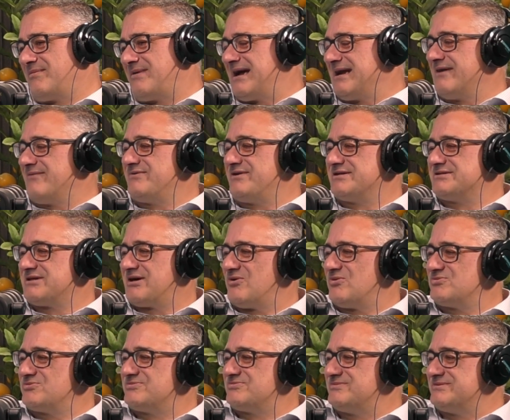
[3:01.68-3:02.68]
about 11 years
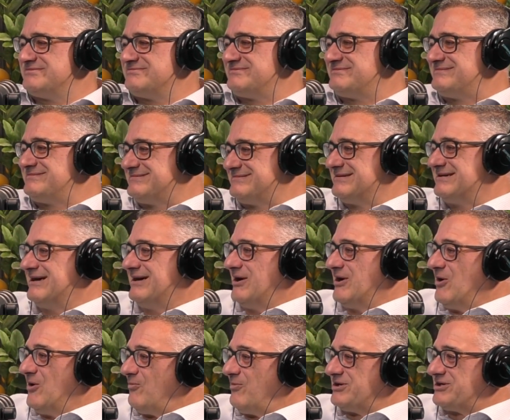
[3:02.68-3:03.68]
old. We
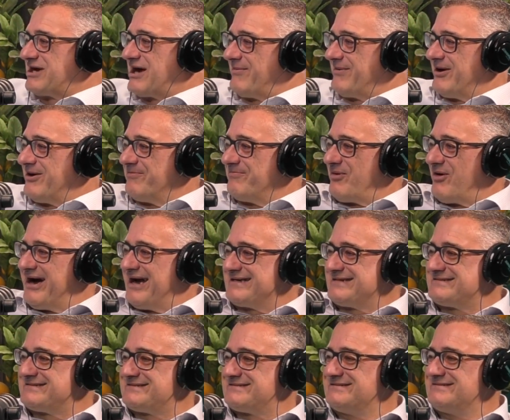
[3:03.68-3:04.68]
used to go up there on the
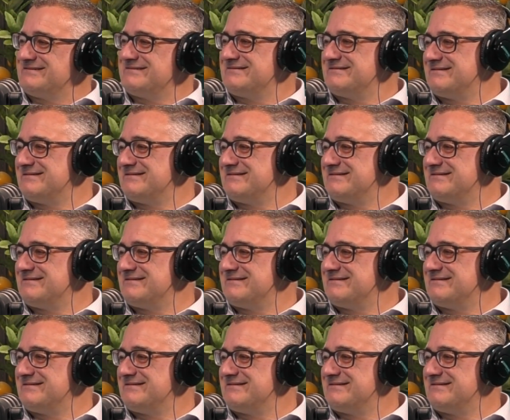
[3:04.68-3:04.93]
bikes,